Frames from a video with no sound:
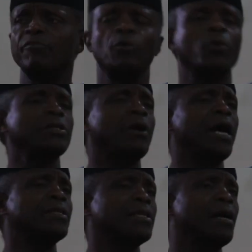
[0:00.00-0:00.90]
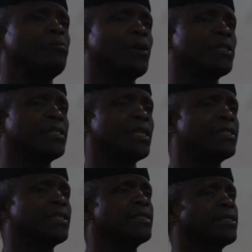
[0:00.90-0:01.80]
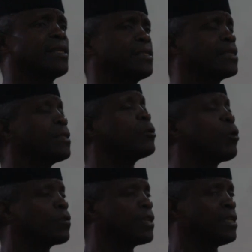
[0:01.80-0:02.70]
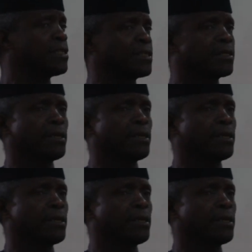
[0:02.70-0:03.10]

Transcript: if we were to ask our brothers and sisters in the Northeast